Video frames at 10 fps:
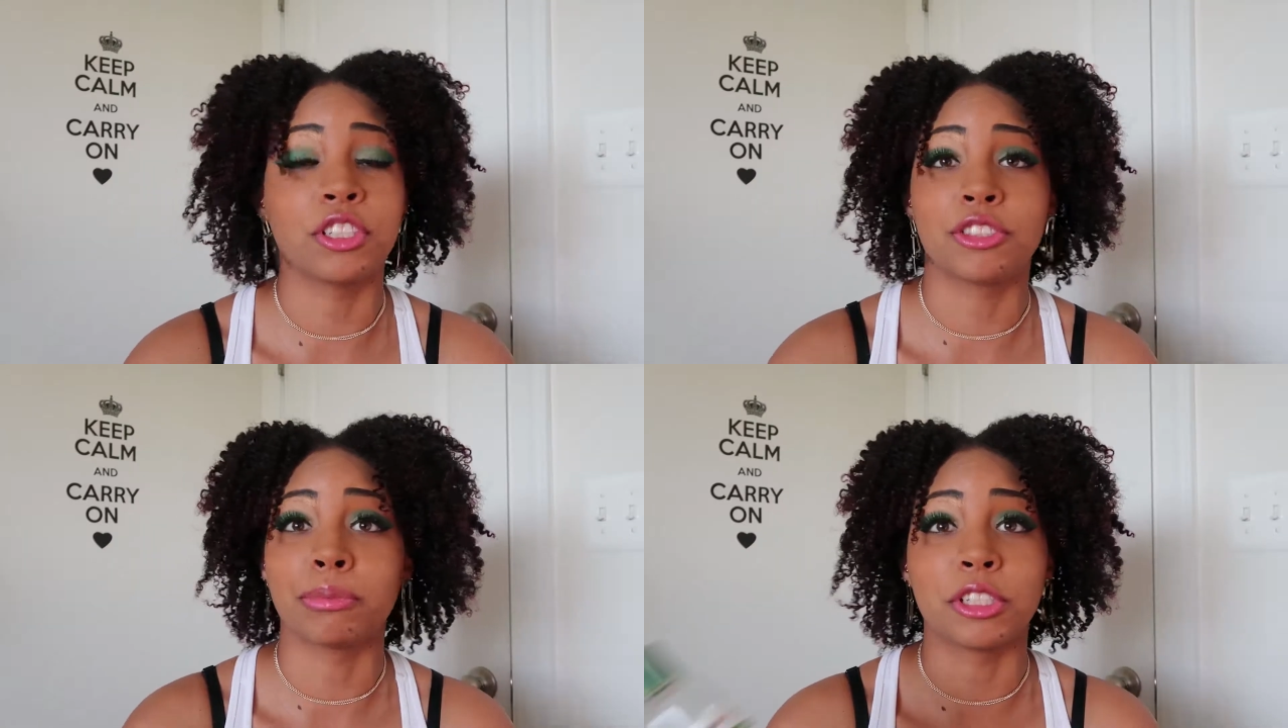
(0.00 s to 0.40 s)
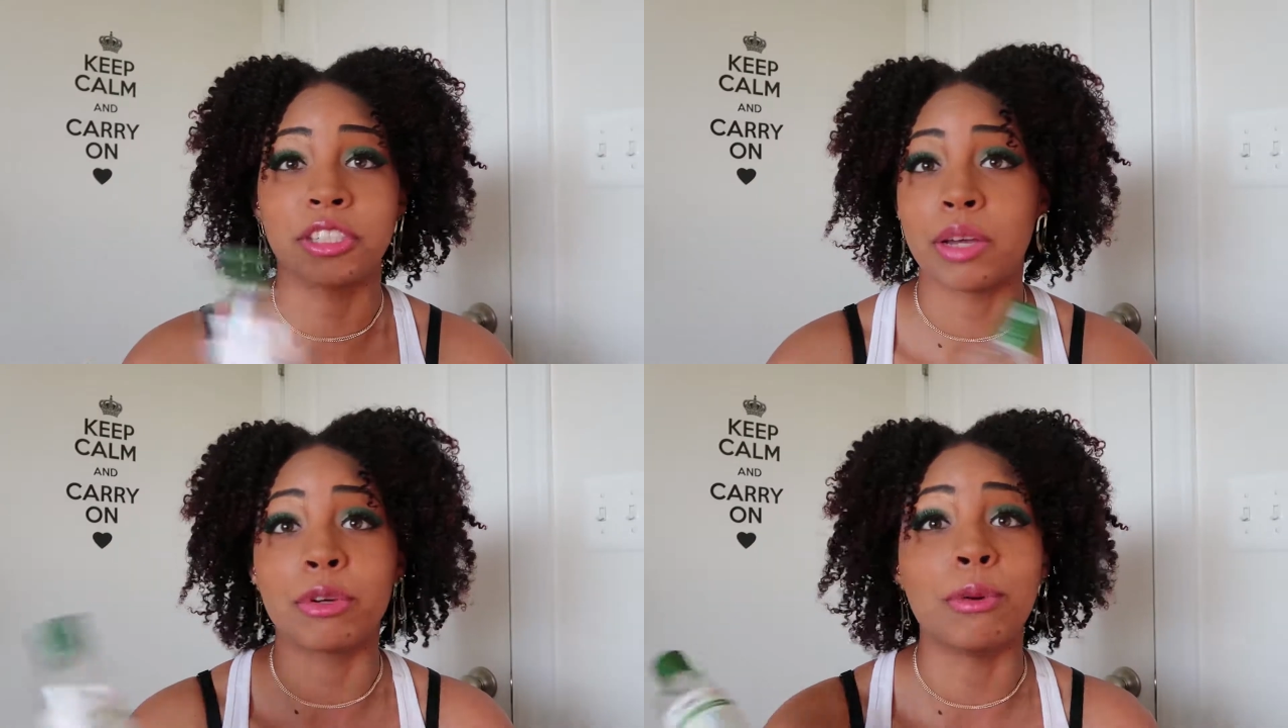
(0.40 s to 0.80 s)
just from the
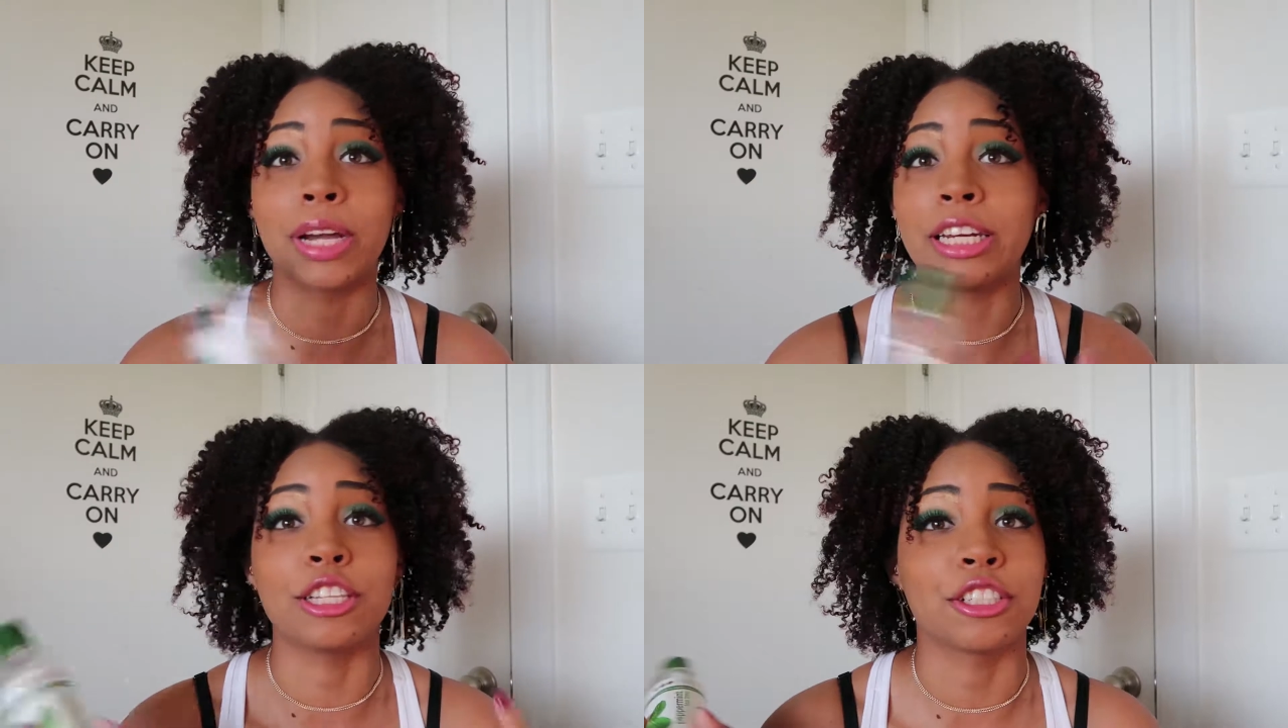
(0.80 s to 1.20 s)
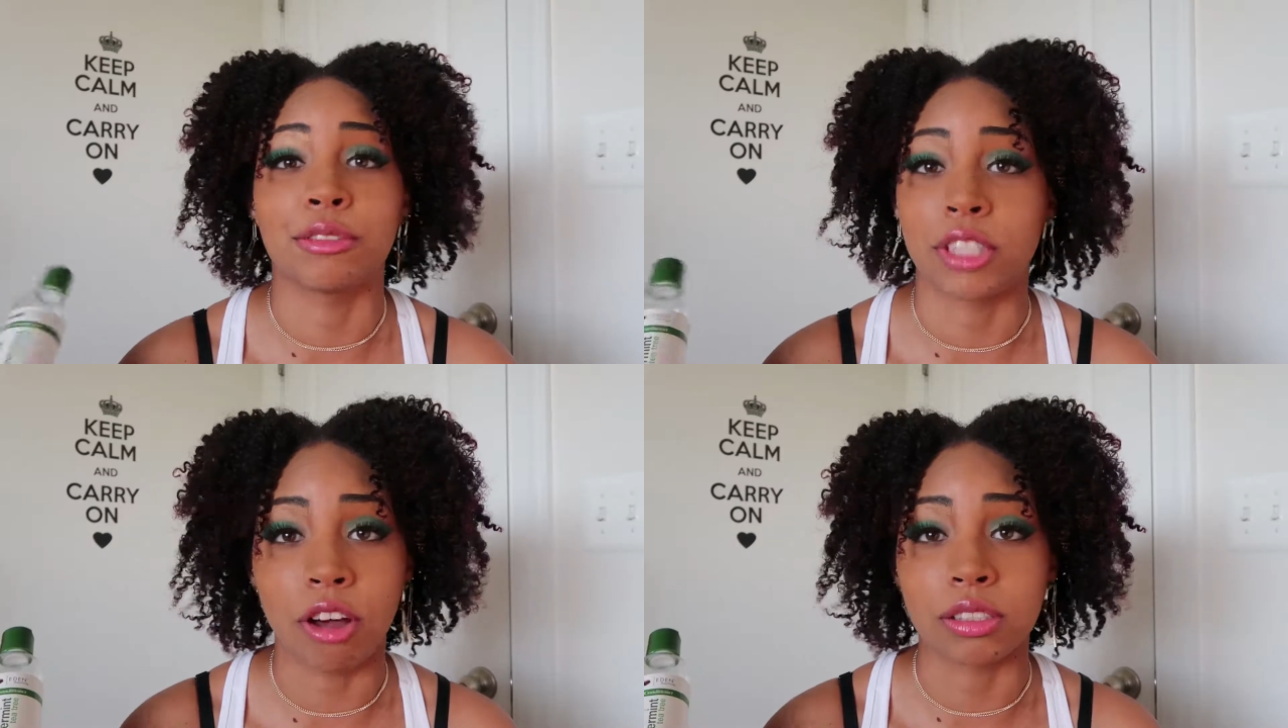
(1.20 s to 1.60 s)
shampoo and
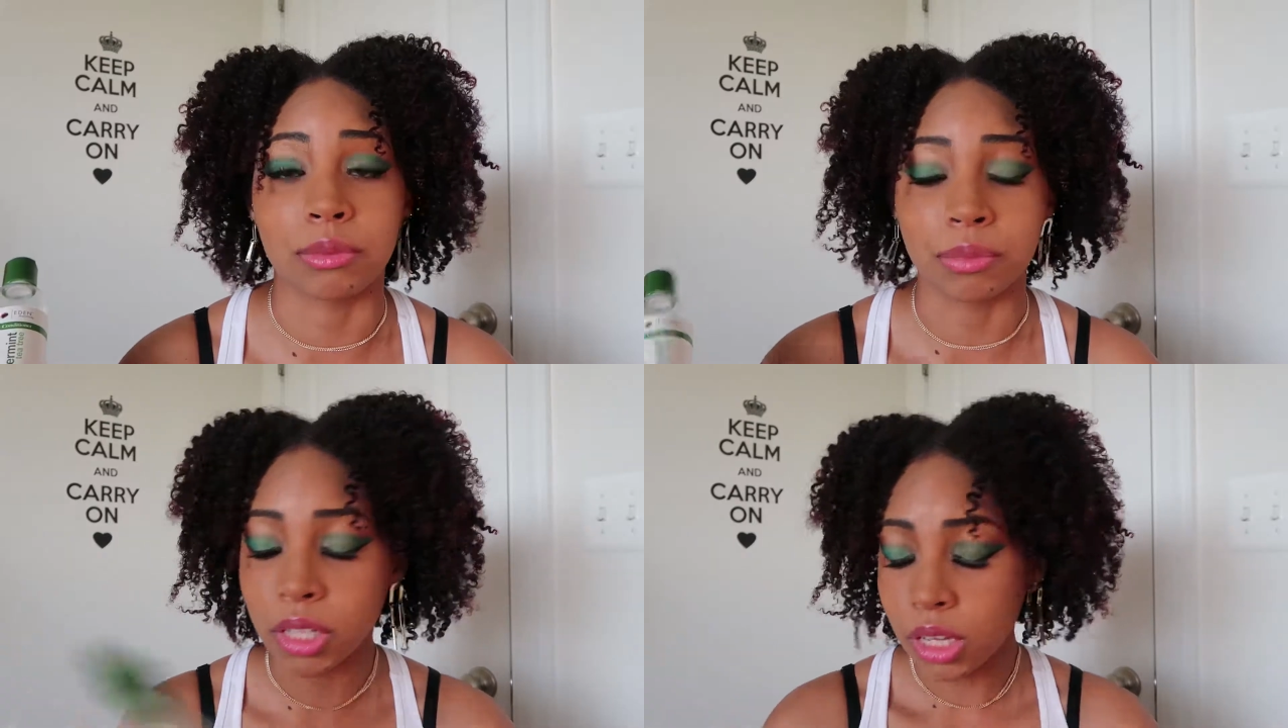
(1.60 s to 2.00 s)
conditioner, it's awesome.